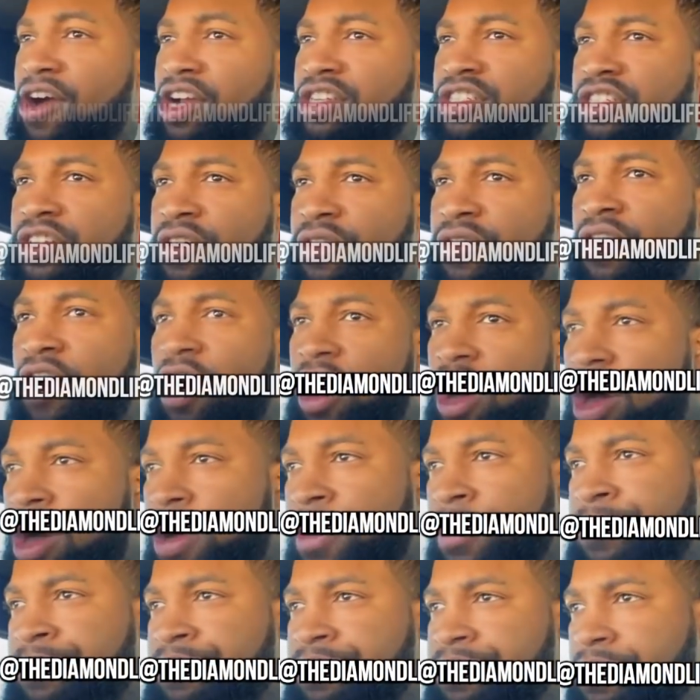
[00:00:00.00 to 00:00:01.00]
First of
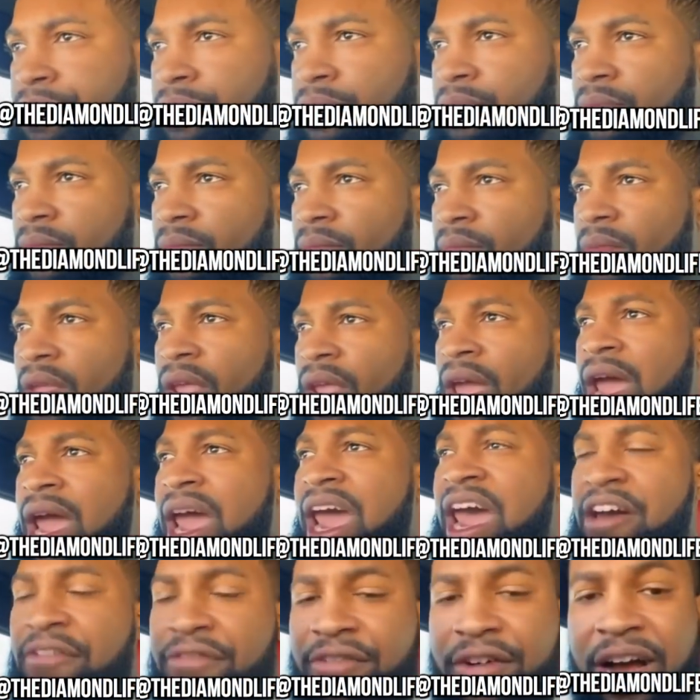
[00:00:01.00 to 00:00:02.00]
all,
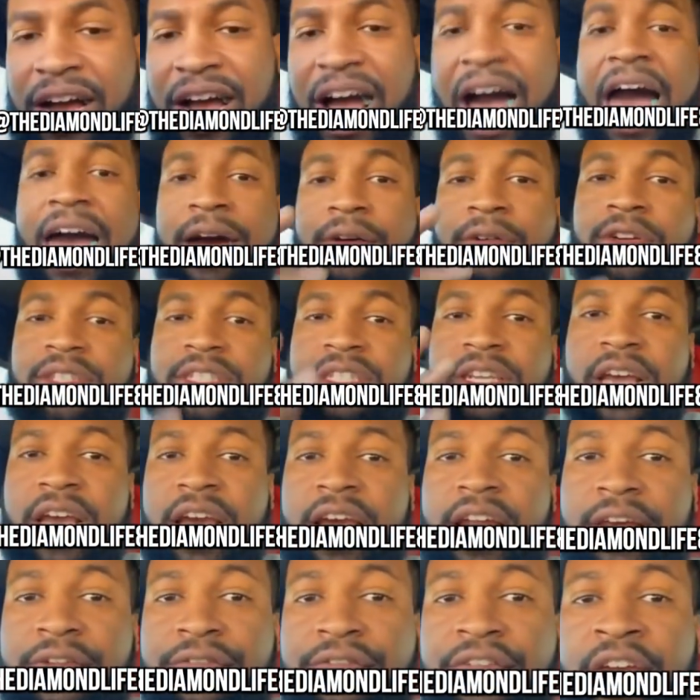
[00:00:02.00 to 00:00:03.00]
if a guy was to
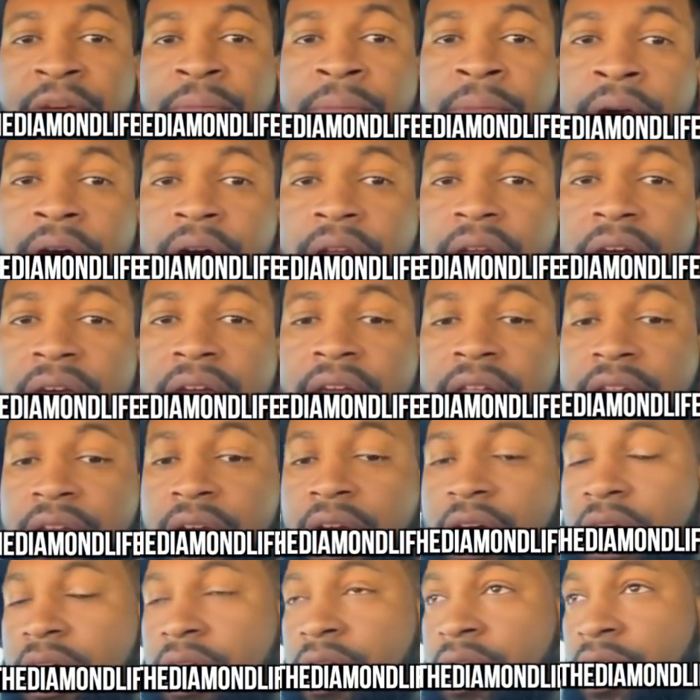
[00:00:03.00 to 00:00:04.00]
hit a female like
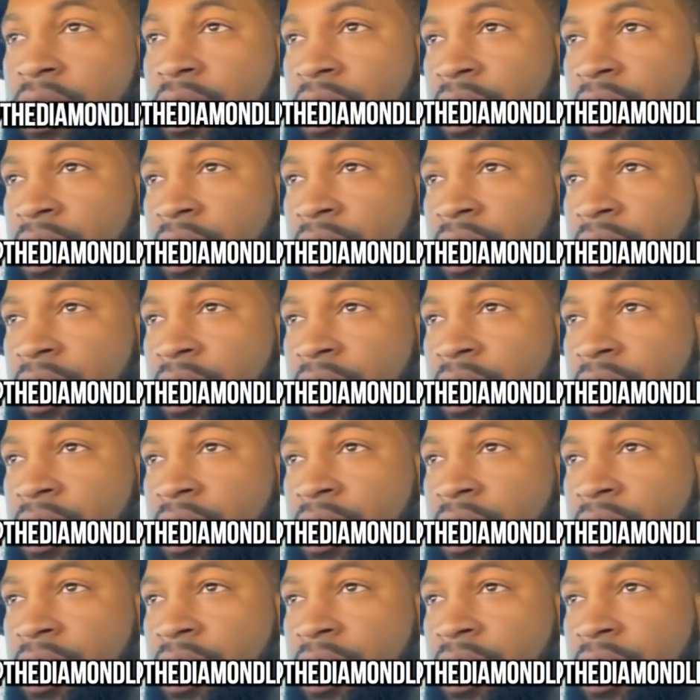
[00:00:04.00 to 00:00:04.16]
that,